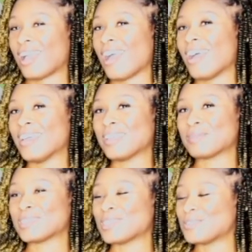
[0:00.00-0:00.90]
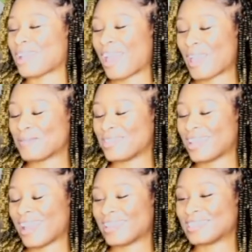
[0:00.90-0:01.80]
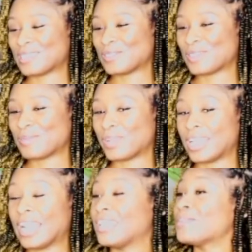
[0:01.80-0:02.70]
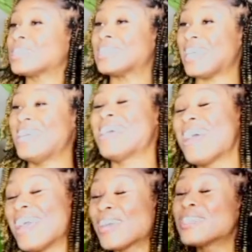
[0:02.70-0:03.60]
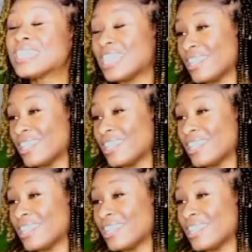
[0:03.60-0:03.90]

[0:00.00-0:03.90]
I am so not happy that I had to do it, but it was needed.